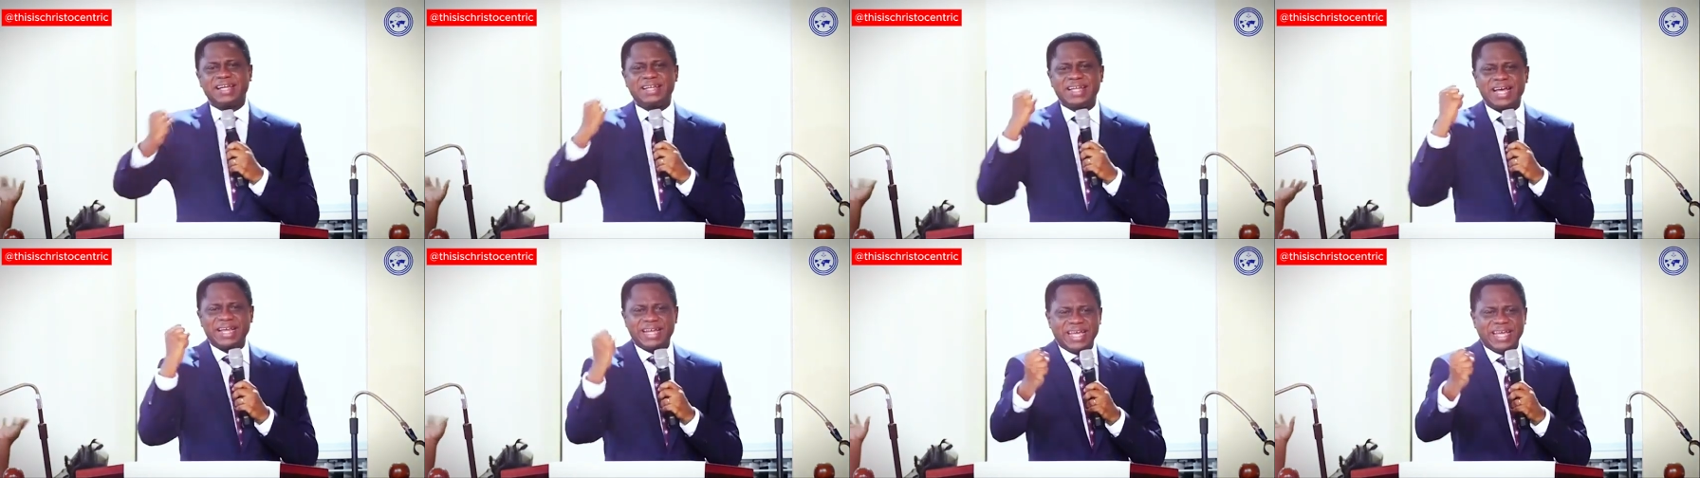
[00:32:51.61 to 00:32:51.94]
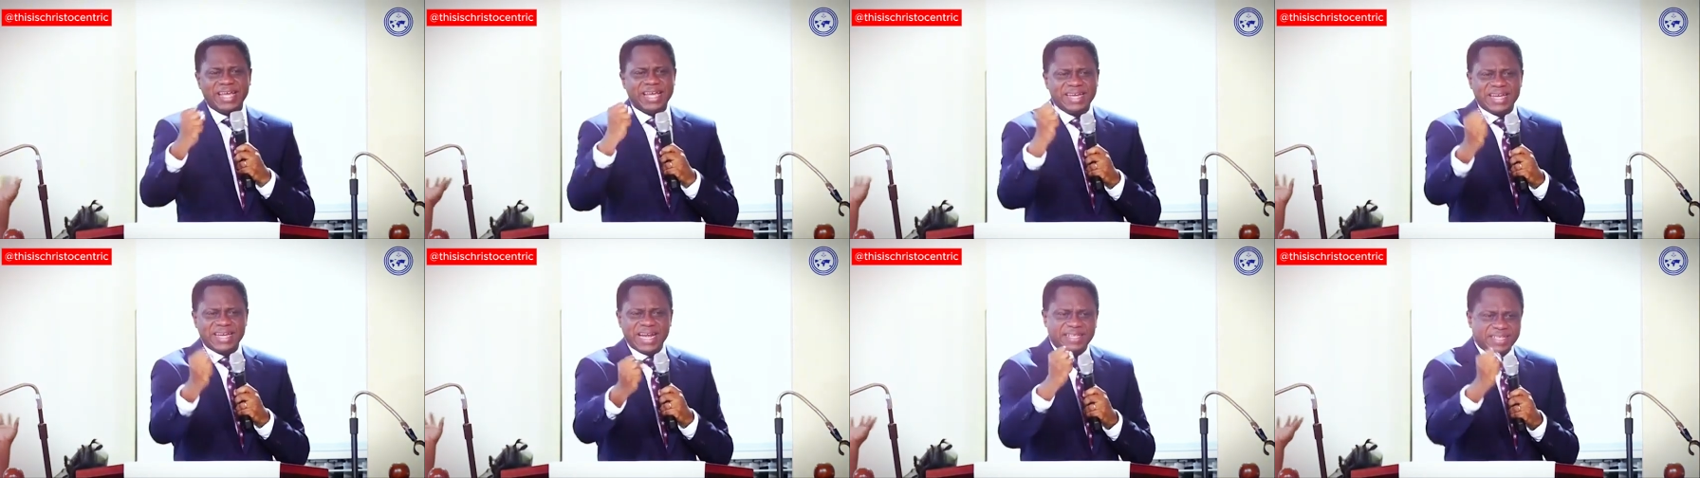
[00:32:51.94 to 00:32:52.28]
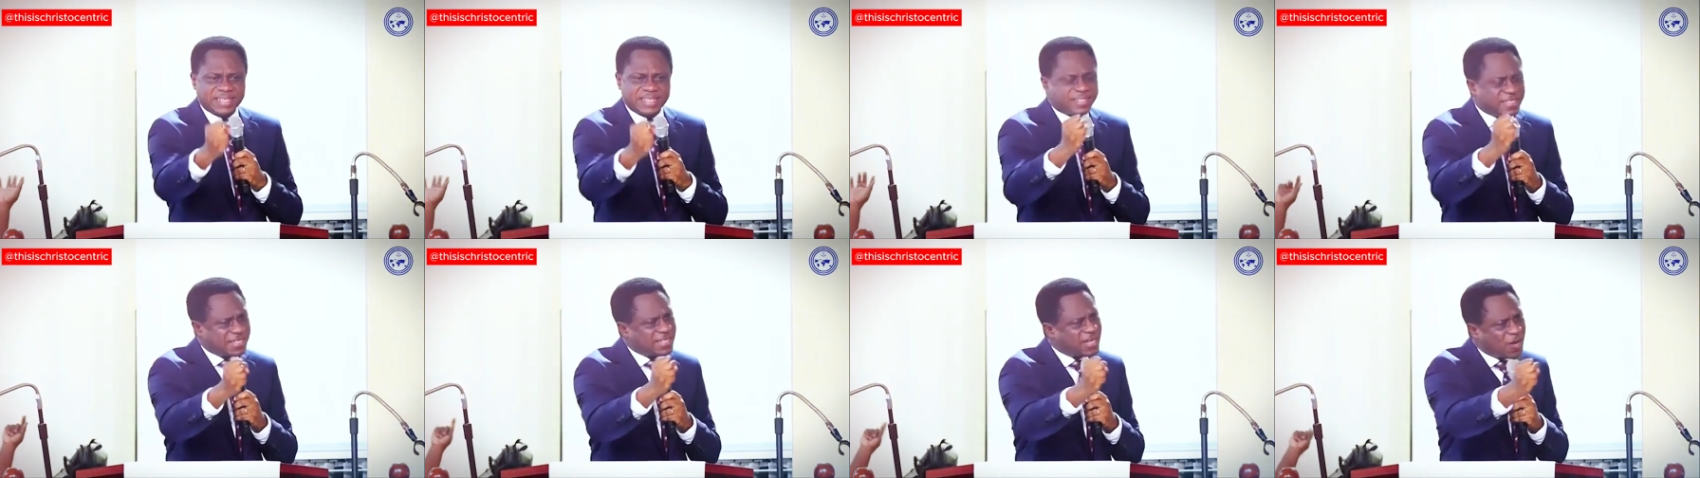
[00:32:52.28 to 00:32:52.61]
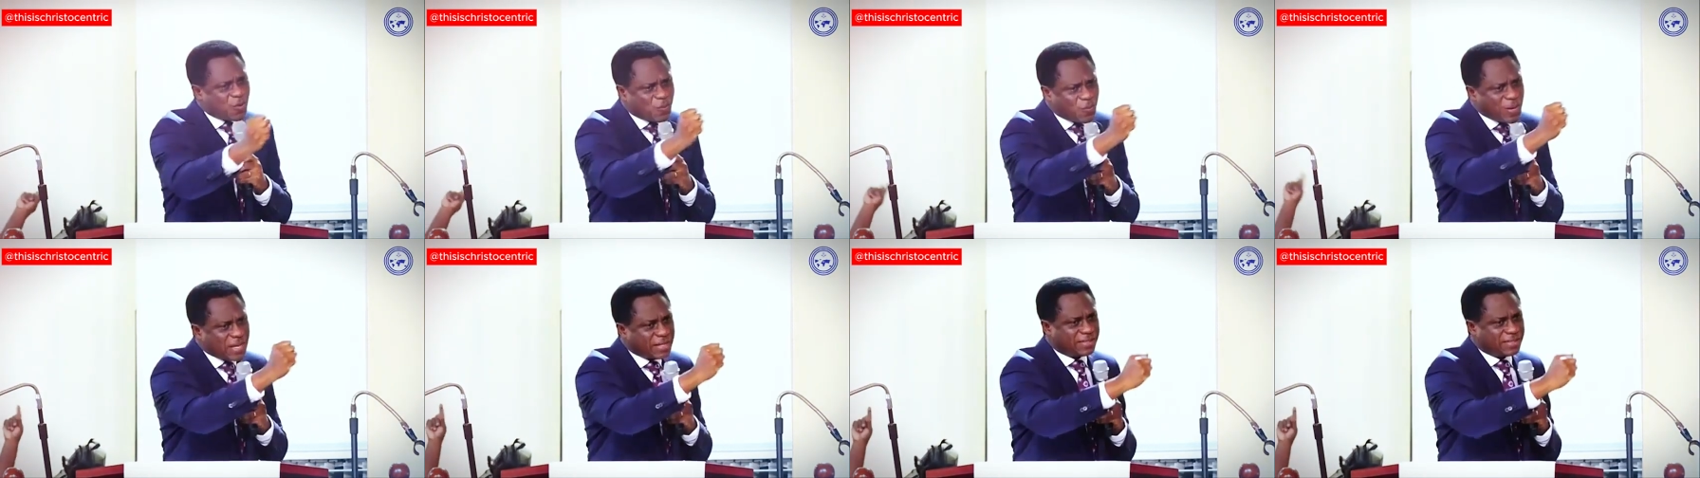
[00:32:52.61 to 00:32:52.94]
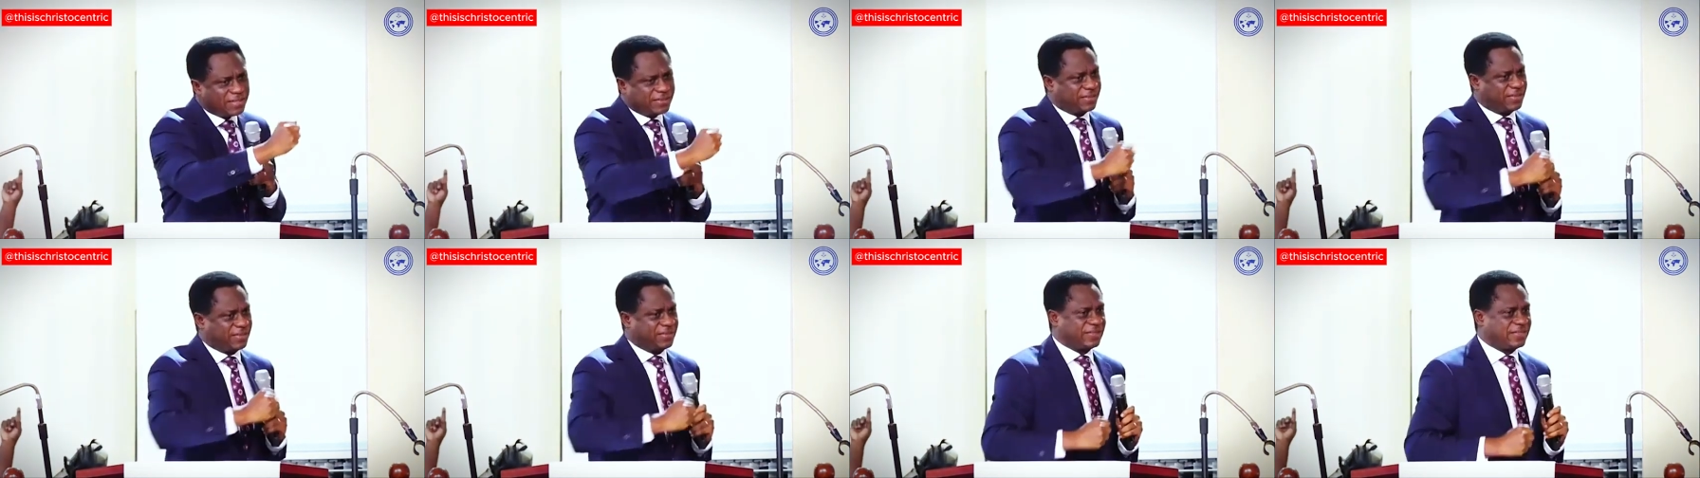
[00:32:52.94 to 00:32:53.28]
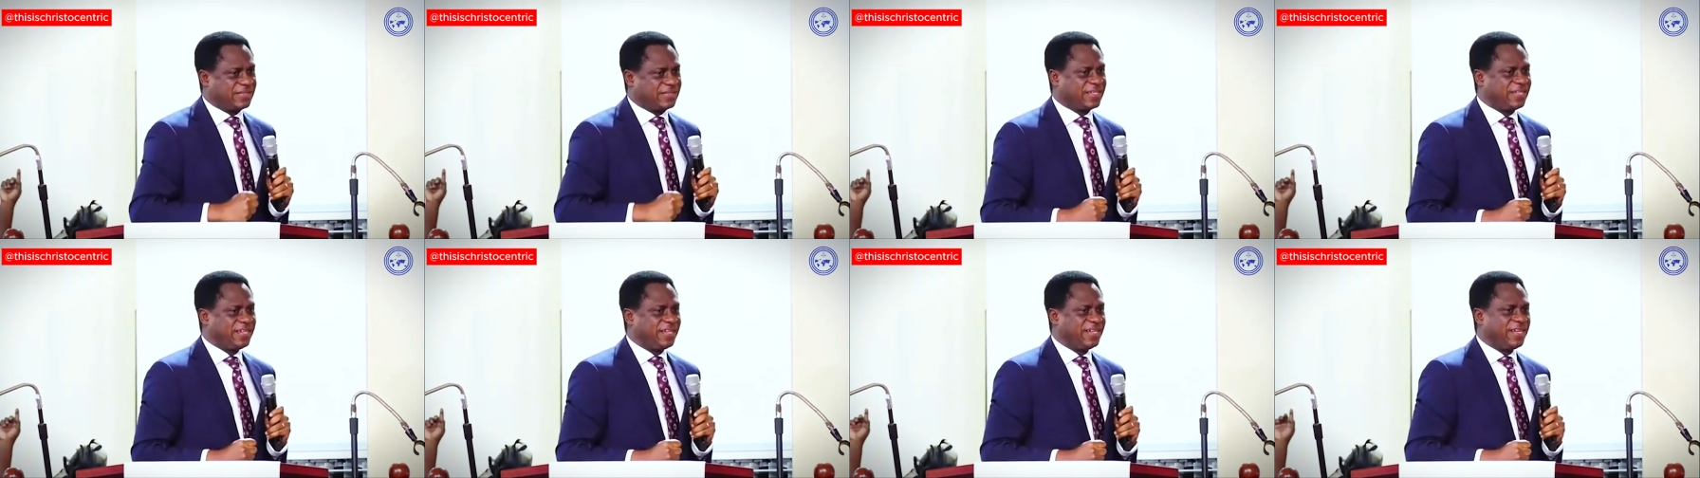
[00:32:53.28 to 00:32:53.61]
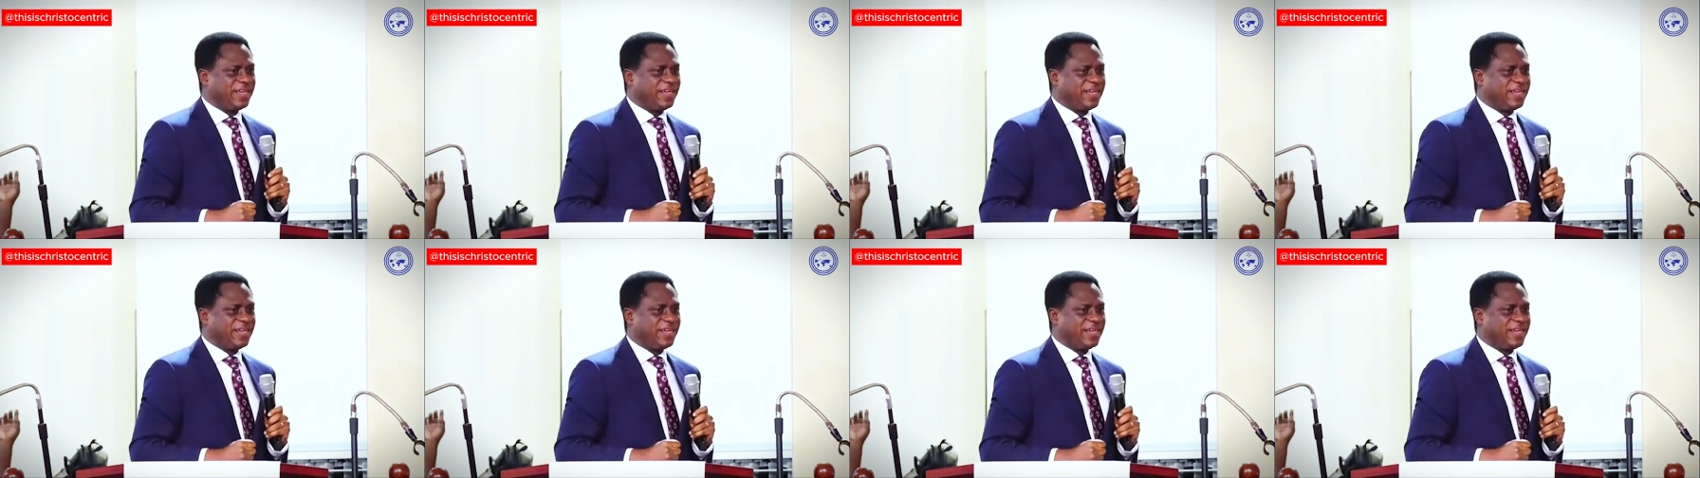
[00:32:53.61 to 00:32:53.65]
than he that is in the world.